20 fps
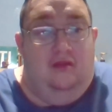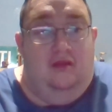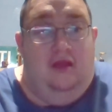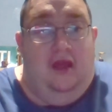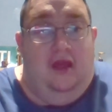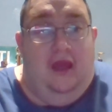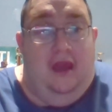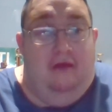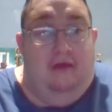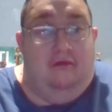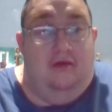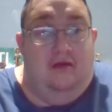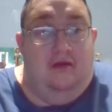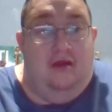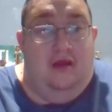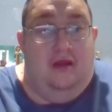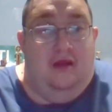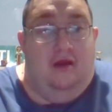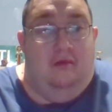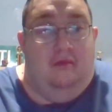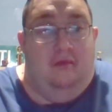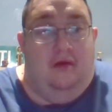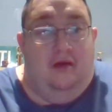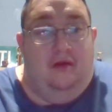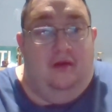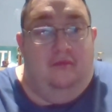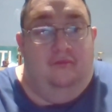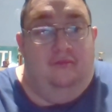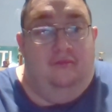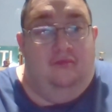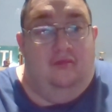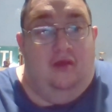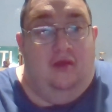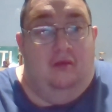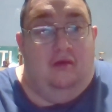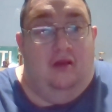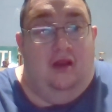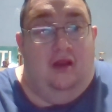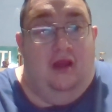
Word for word: Have a good night, everybody. Not